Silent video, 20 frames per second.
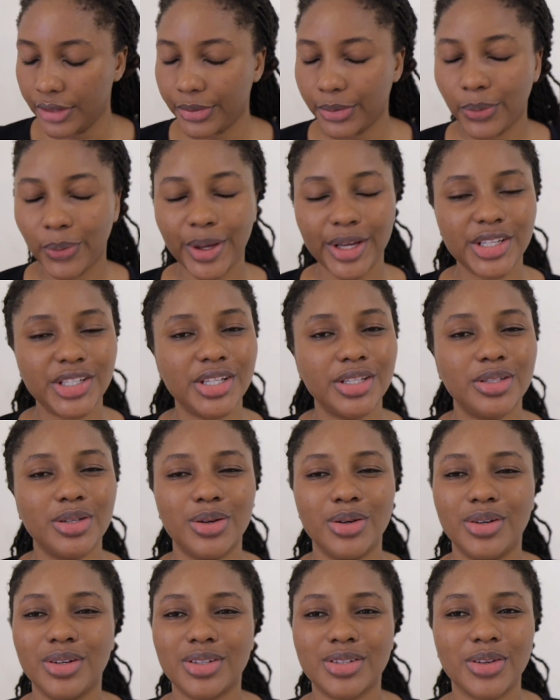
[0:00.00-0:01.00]

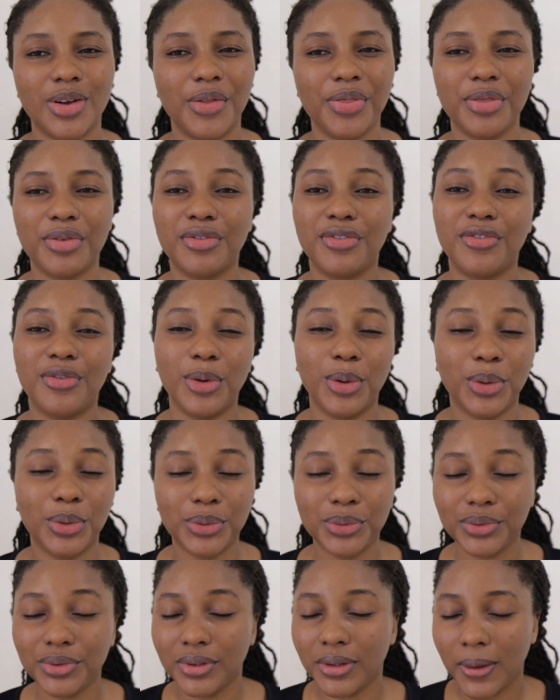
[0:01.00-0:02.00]
on the
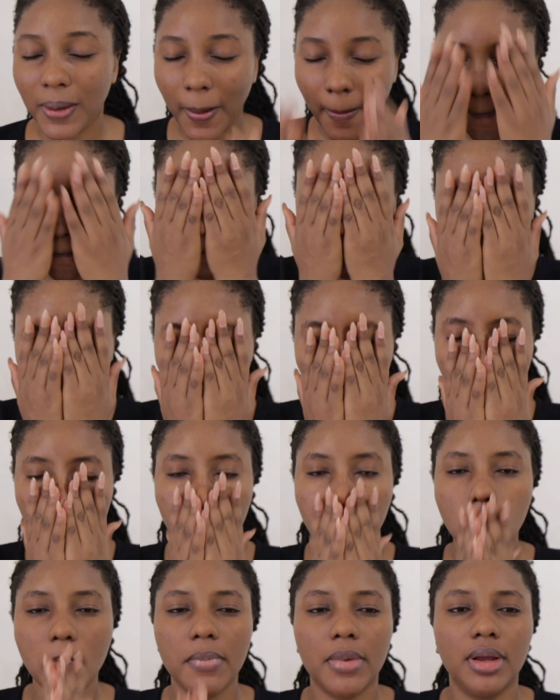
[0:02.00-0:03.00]
phone
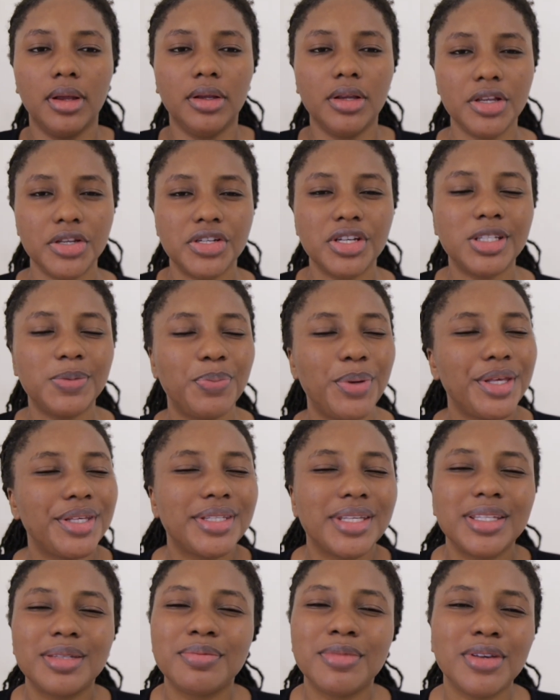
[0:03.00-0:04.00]
just
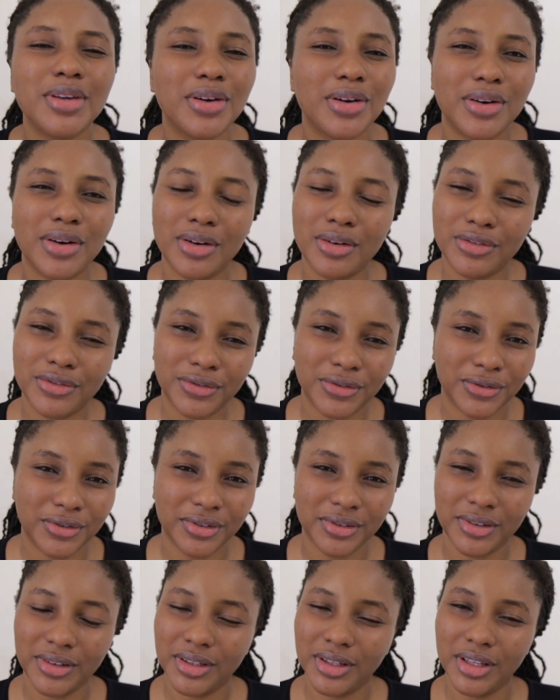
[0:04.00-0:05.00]
pisses me off.
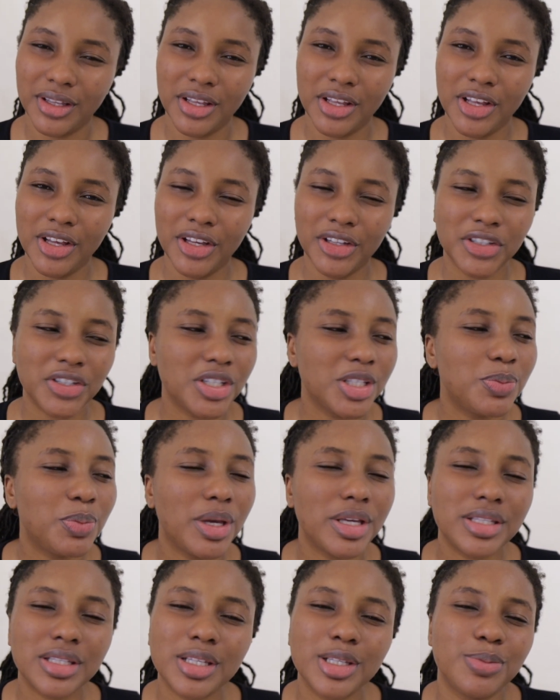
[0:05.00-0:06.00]
Just
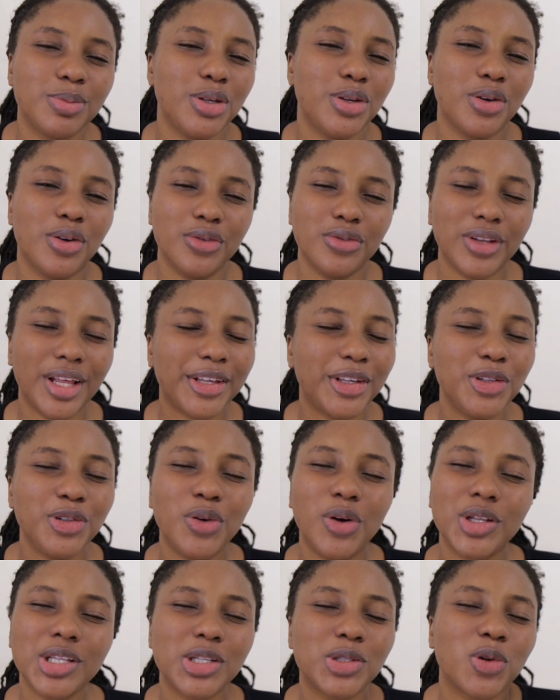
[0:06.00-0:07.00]
pisses me off. Like, you
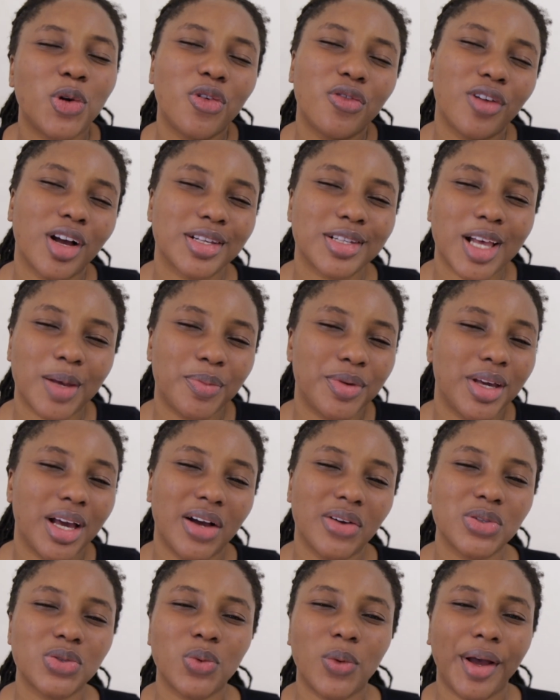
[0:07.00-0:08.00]
know all these oversabi
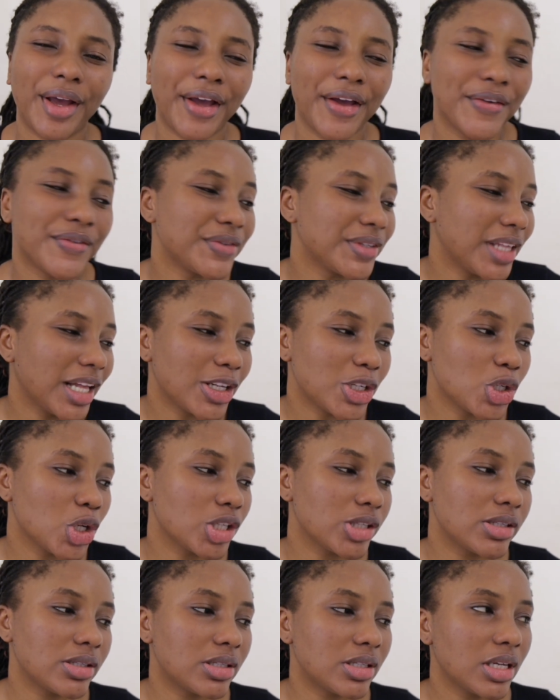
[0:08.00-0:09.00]
housewives that
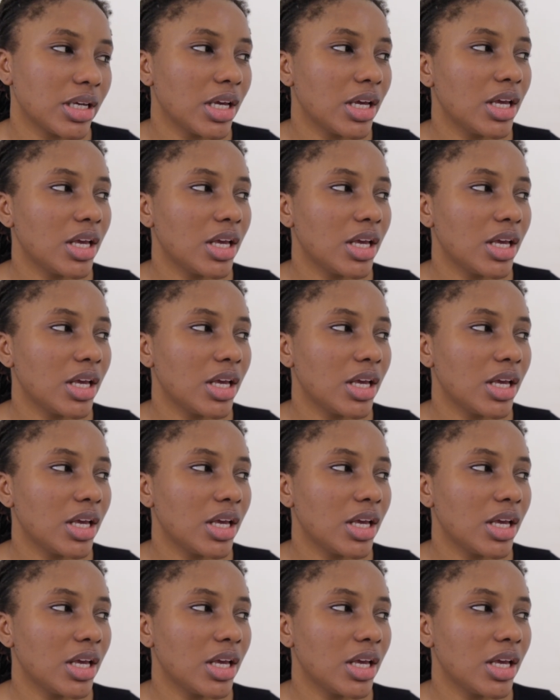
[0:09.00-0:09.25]
just